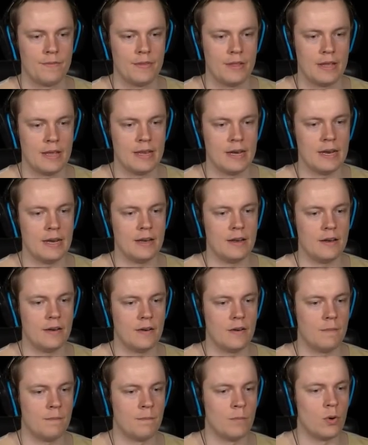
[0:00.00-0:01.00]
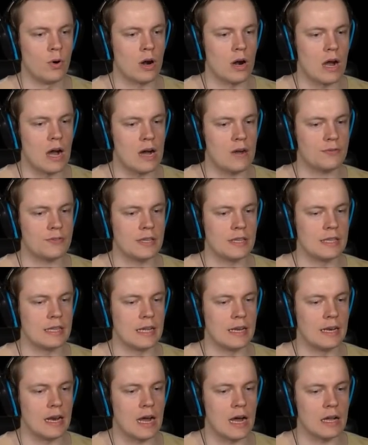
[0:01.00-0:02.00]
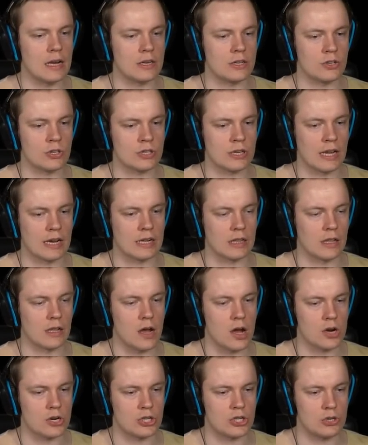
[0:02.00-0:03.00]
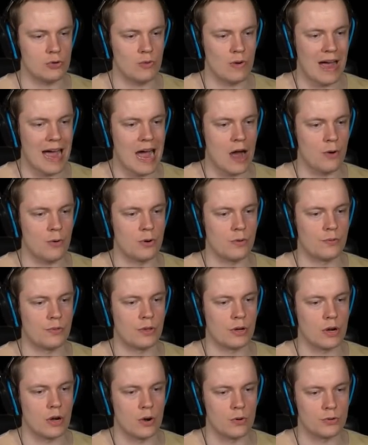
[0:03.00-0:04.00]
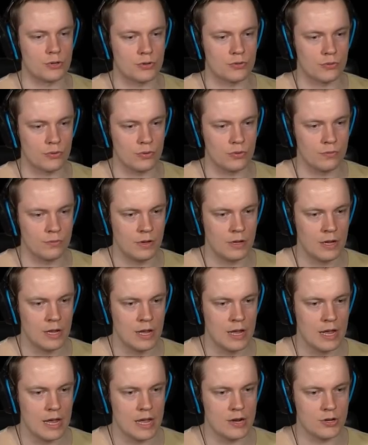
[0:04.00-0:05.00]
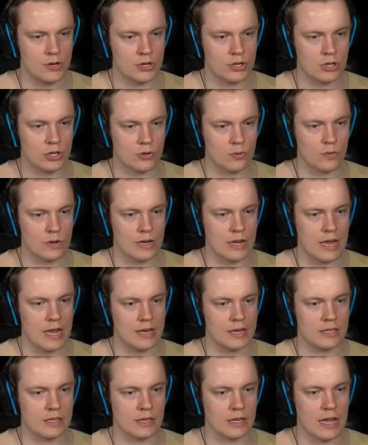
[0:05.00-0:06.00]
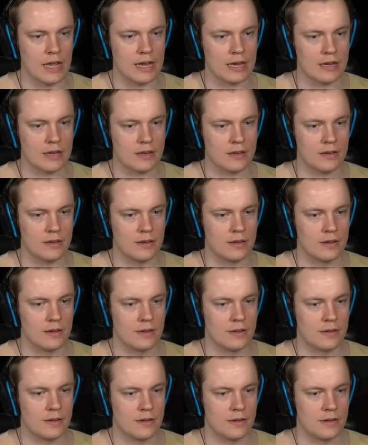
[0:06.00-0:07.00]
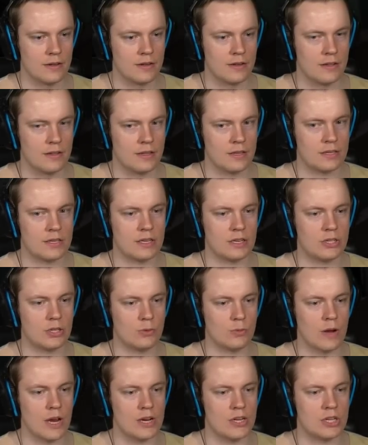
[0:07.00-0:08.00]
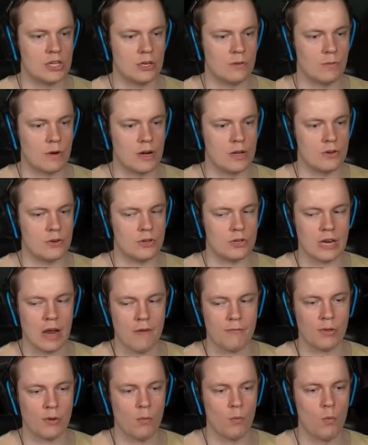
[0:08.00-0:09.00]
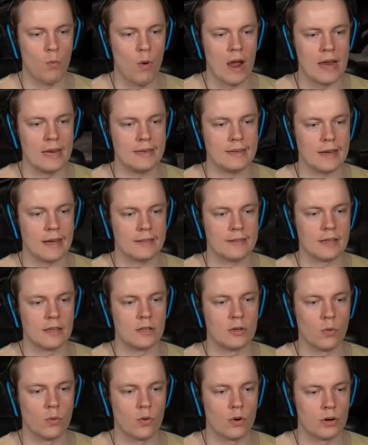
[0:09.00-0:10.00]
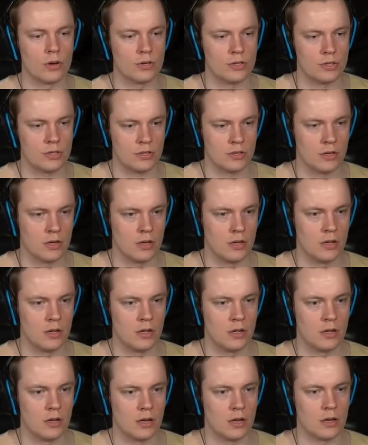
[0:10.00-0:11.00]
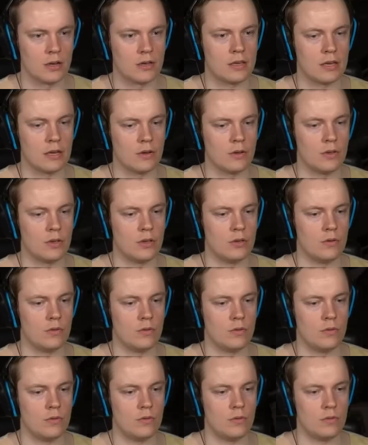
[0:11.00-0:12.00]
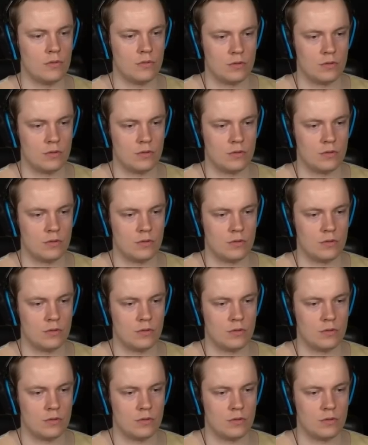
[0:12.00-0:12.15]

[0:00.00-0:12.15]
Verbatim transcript: and it more often than not just like locks you out of the ghost room and just creates like the situation where you just have to wait at the doors until you